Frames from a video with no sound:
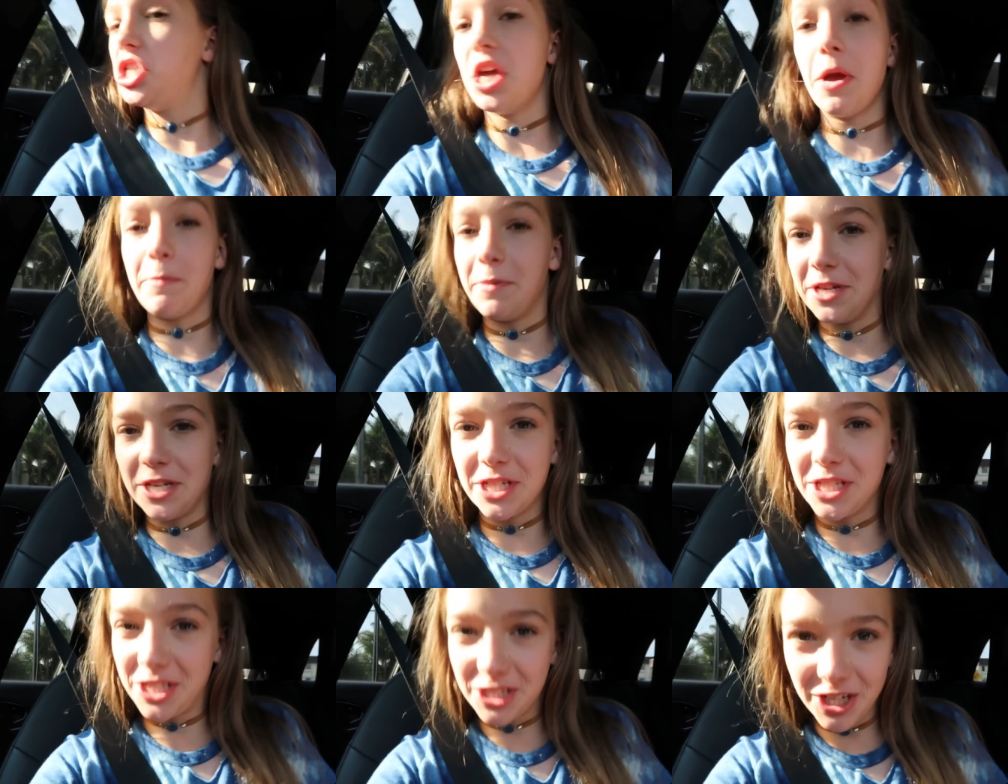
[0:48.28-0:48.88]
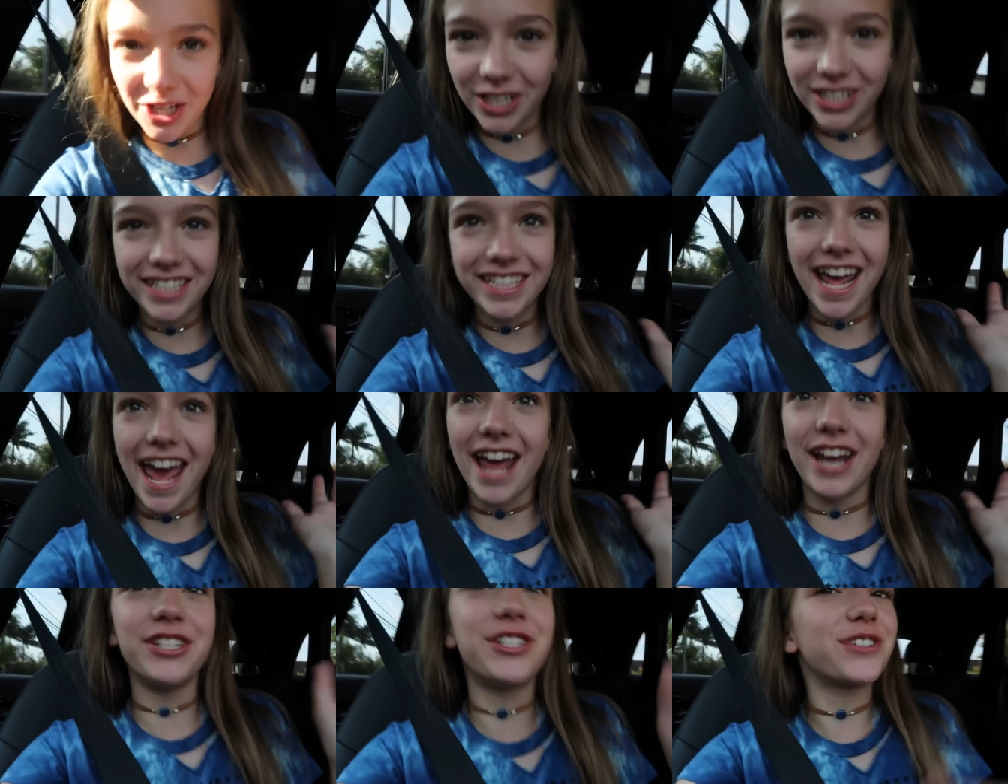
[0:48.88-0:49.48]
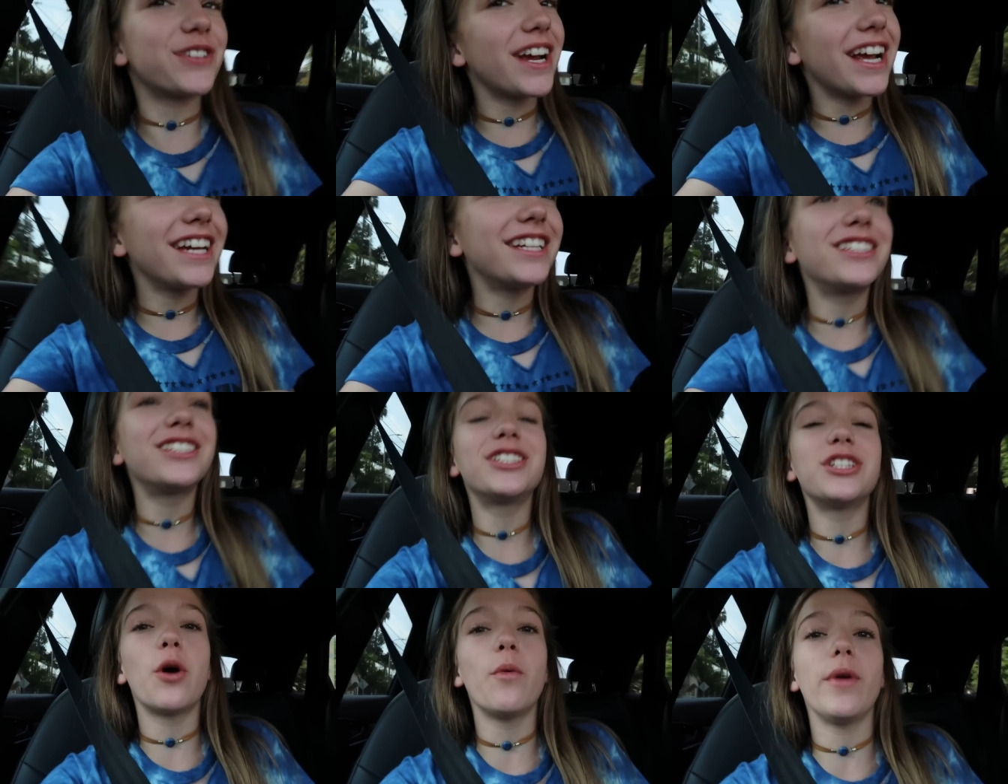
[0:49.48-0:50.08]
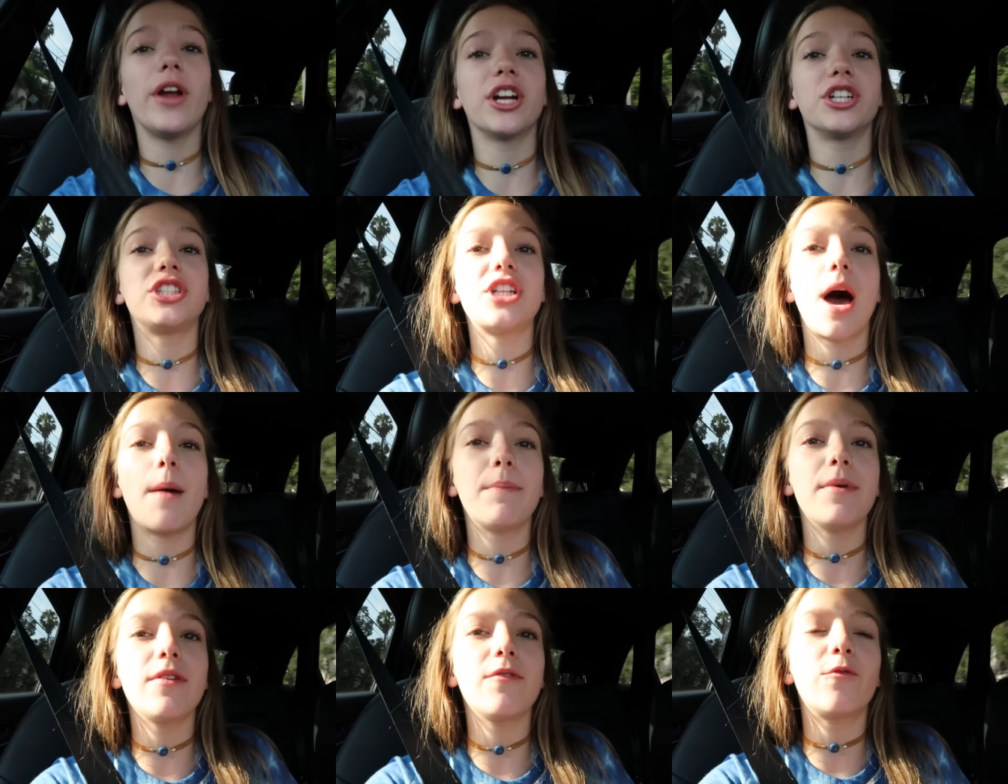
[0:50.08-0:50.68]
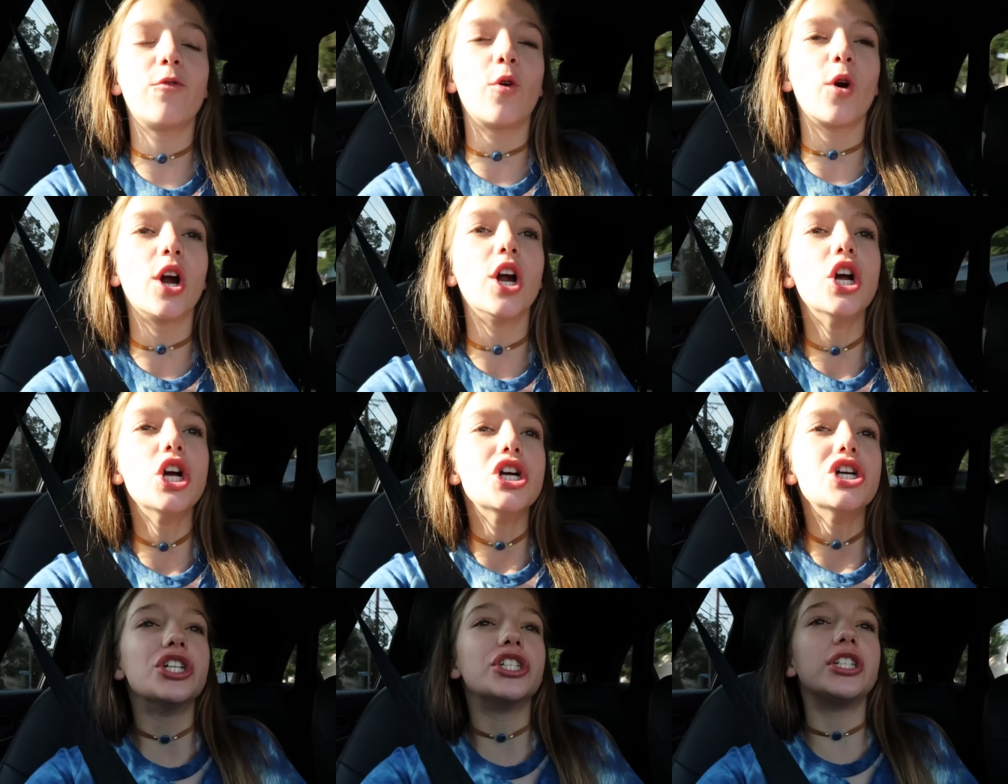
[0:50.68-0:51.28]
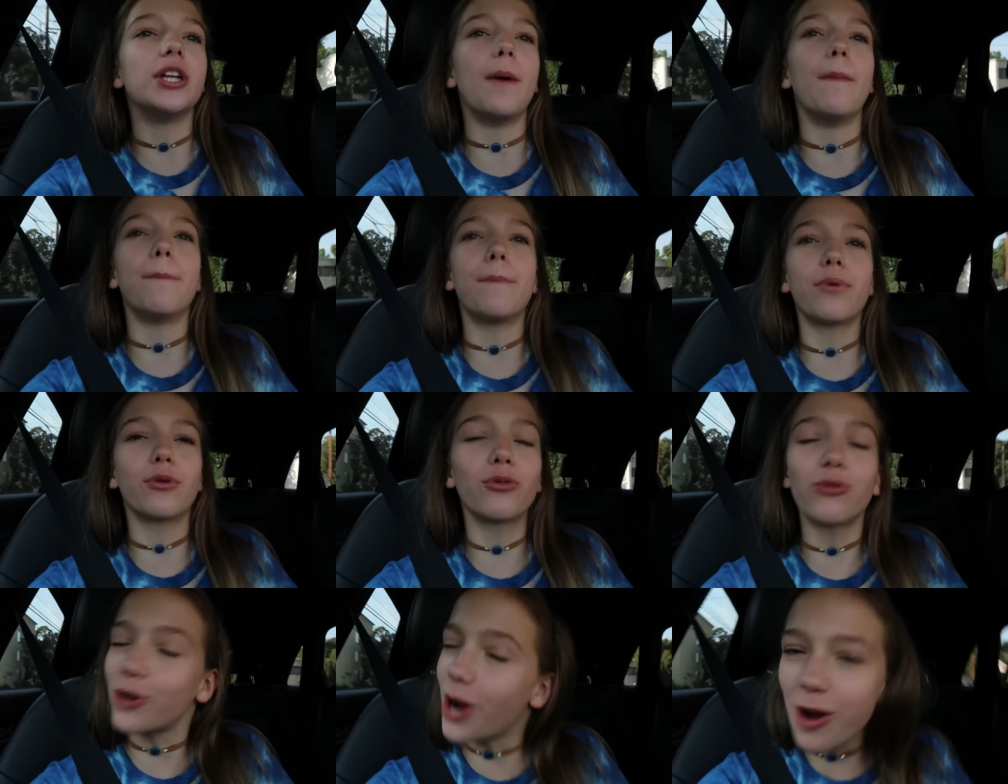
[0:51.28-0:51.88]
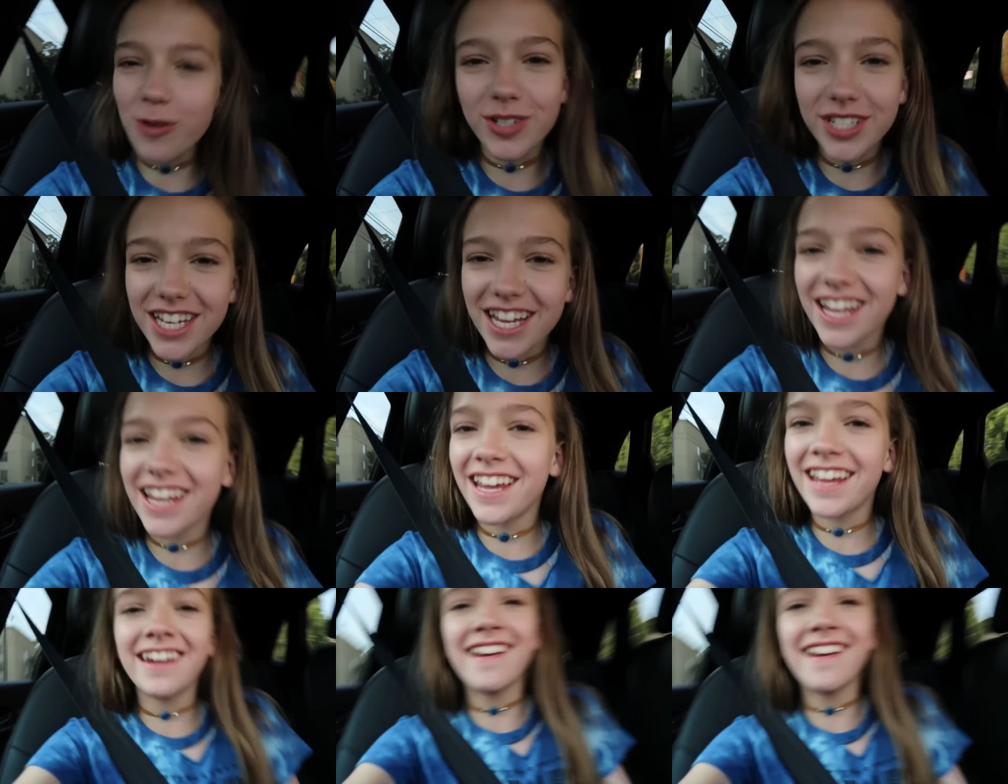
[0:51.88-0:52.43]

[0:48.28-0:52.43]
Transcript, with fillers: yummy desserts and drinks, so we are stopping for some protein,